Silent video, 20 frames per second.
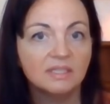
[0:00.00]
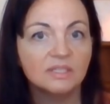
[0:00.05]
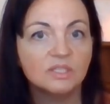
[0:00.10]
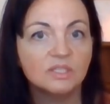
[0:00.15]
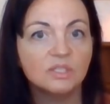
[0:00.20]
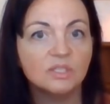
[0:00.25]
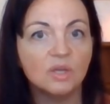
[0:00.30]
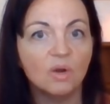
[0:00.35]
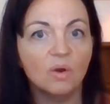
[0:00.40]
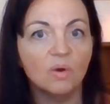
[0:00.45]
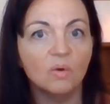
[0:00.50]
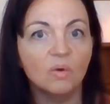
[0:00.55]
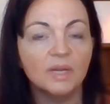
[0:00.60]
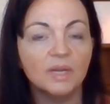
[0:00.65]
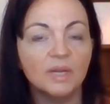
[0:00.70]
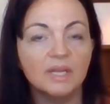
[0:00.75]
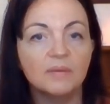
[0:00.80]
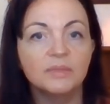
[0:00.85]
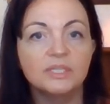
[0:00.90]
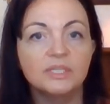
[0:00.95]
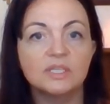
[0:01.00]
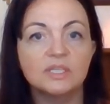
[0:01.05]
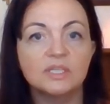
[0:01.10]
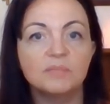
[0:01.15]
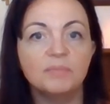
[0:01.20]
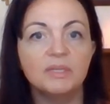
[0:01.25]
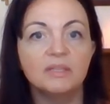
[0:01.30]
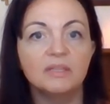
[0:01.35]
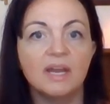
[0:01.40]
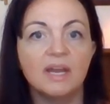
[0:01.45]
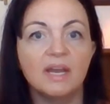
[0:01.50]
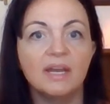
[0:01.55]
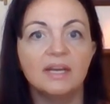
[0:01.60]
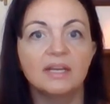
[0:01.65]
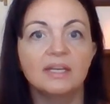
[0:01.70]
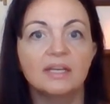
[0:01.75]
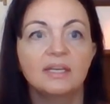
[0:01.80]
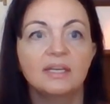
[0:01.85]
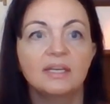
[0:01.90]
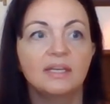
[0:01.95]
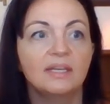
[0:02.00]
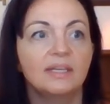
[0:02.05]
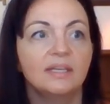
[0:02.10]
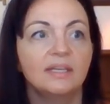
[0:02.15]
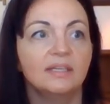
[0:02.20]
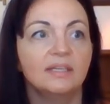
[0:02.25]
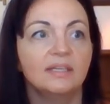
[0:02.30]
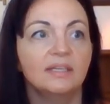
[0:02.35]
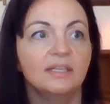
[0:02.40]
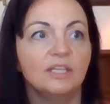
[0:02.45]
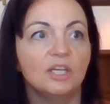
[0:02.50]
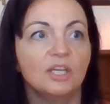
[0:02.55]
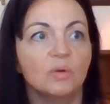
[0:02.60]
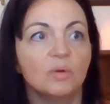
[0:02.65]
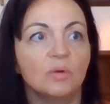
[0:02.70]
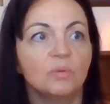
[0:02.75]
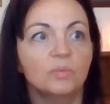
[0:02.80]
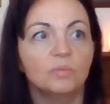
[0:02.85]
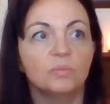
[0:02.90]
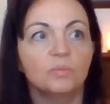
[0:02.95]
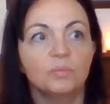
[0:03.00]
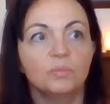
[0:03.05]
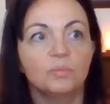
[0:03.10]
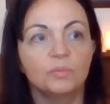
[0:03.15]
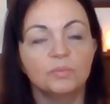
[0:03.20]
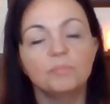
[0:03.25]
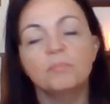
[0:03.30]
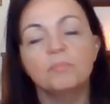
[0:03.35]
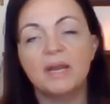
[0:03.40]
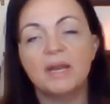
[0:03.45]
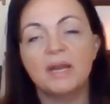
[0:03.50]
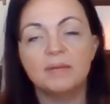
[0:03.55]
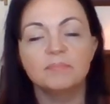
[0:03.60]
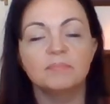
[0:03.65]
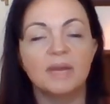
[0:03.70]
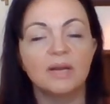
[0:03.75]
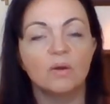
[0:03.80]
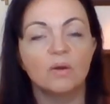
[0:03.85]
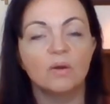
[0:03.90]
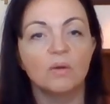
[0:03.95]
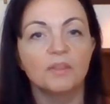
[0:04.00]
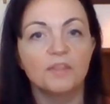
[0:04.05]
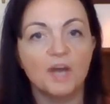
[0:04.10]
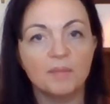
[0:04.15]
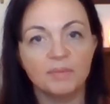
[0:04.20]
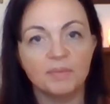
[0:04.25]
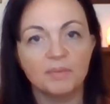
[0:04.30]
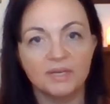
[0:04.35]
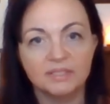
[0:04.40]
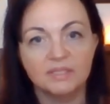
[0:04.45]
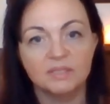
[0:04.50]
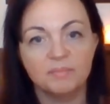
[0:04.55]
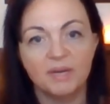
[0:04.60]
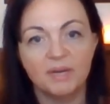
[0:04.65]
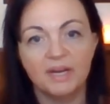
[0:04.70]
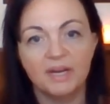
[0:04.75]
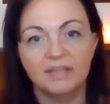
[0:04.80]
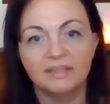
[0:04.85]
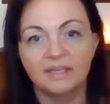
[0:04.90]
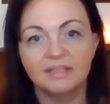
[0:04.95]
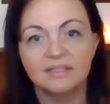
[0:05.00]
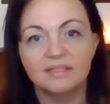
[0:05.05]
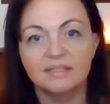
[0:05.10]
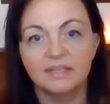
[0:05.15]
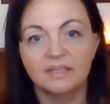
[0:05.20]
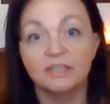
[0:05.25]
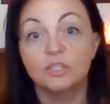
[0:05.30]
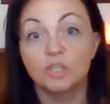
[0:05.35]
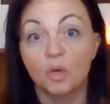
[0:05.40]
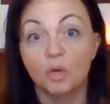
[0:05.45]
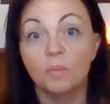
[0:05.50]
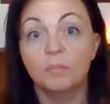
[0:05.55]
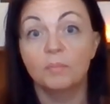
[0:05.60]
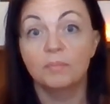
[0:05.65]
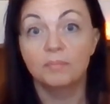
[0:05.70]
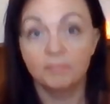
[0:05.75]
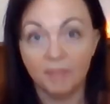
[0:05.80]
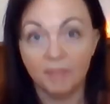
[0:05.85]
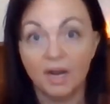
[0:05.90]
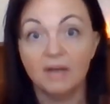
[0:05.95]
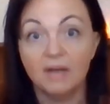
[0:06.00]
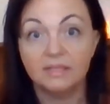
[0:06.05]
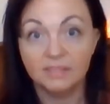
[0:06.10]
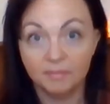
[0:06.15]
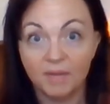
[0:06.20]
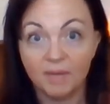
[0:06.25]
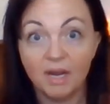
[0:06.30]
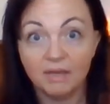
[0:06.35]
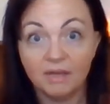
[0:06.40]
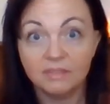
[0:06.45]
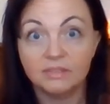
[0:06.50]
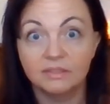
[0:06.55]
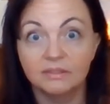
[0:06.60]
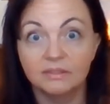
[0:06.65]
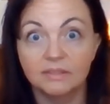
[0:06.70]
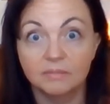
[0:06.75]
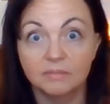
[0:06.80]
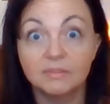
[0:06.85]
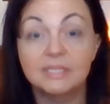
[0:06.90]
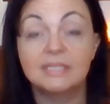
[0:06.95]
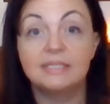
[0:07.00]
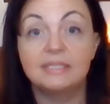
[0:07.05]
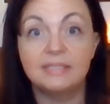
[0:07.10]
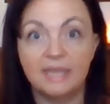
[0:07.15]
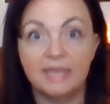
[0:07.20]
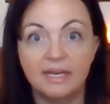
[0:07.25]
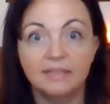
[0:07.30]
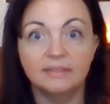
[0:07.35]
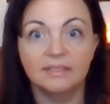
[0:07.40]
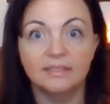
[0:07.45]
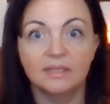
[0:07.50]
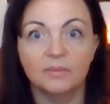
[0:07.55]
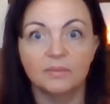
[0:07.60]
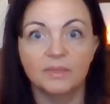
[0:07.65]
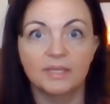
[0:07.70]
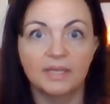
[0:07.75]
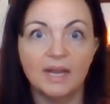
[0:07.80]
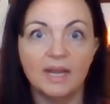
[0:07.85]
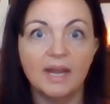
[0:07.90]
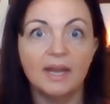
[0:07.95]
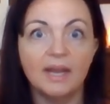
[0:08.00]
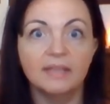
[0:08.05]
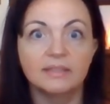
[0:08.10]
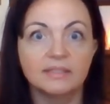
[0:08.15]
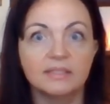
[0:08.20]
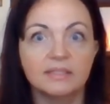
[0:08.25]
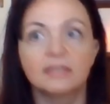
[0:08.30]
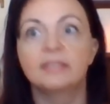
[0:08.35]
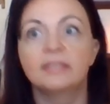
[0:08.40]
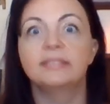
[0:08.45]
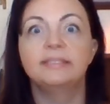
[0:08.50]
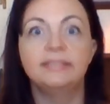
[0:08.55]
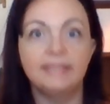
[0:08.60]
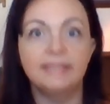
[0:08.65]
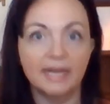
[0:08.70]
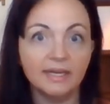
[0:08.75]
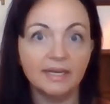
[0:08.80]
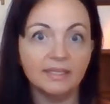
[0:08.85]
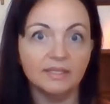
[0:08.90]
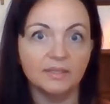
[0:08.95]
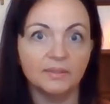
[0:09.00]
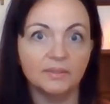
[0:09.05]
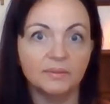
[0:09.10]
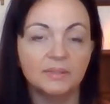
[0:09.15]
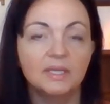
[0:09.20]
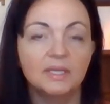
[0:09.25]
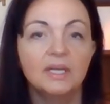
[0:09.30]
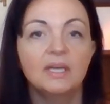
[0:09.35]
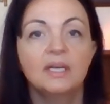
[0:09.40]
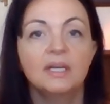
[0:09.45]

So it would just be like, you know, my my whole thought process behind that is like, don't box a boxer. Don't stand there with a guy that's going to deck you.